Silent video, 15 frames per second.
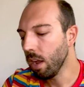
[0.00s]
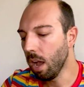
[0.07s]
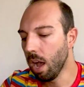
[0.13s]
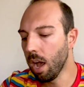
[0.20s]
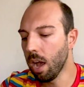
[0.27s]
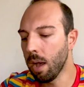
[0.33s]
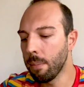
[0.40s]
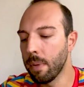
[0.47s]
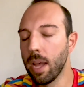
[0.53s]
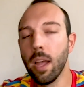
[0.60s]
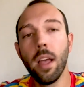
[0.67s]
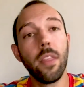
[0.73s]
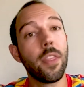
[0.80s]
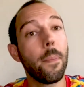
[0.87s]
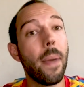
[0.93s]
Um,
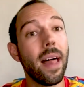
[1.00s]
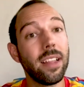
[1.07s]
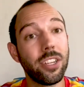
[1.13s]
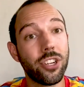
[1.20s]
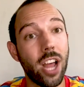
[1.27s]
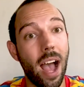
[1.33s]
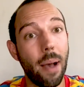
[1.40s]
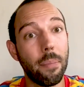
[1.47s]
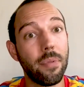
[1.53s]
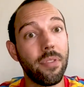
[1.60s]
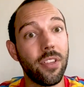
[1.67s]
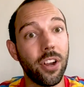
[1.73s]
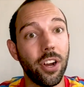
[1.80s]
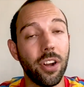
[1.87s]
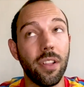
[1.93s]
the Bellish app,
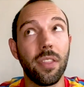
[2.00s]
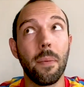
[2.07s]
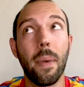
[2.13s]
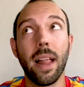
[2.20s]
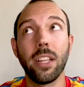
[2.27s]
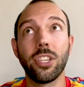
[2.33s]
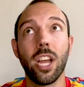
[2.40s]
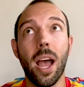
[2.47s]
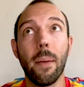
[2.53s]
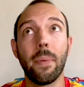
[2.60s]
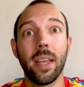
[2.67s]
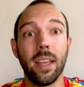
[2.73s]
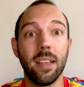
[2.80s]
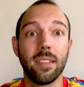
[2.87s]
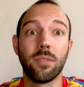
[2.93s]
third. The Bellish
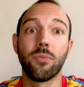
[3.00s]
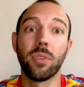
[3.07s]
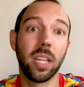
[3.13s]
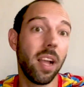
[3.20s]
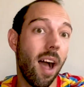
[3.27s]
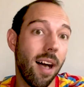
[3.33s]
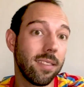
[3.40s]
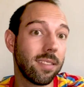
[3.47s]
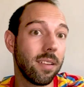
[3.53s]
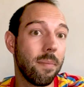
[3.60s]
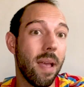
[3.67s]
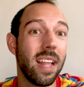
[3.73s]
app is really awesome.